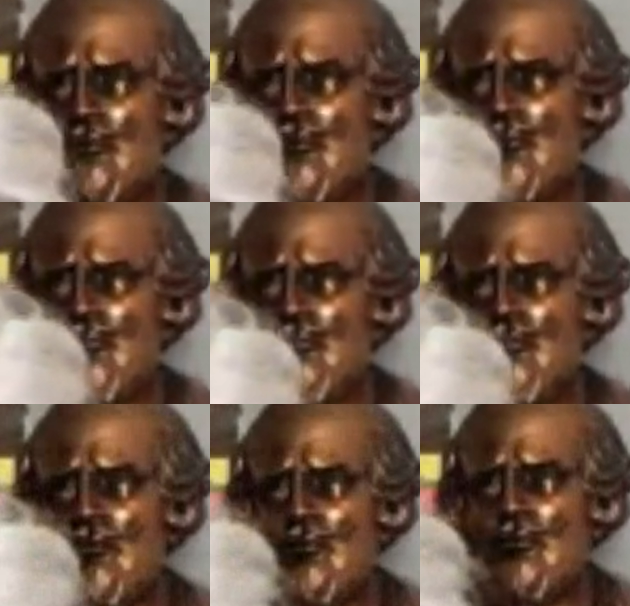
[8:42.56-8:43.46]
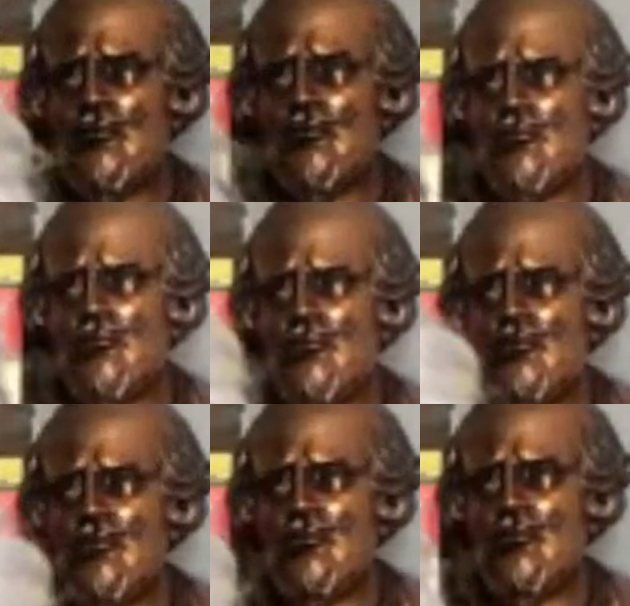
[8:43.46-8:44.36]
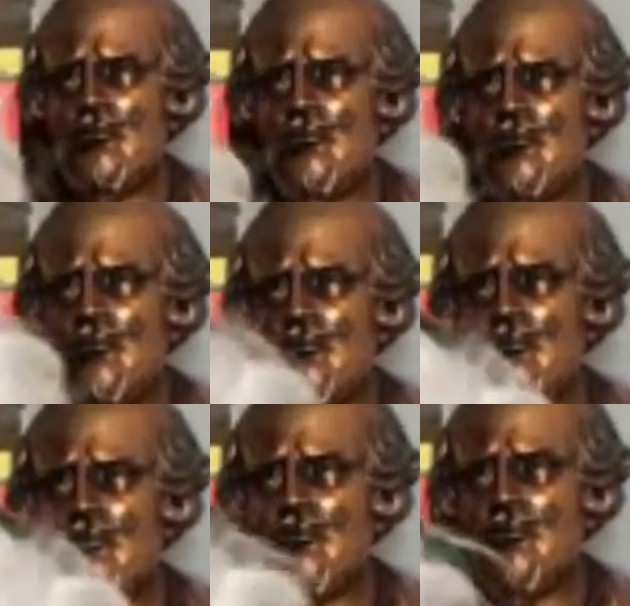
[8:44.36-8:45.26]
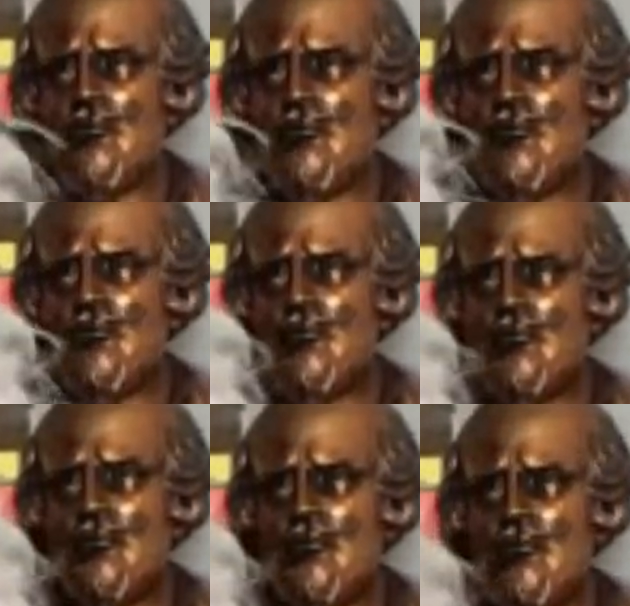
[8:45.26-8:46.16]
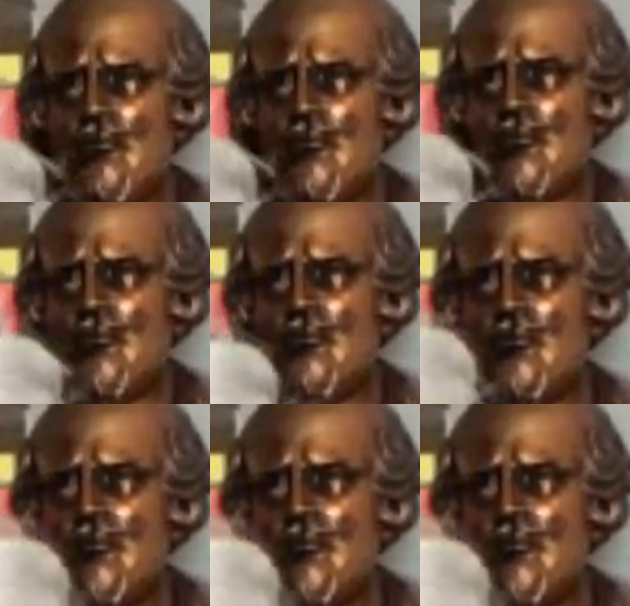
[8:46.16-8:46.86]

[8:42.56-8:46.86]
[no speech]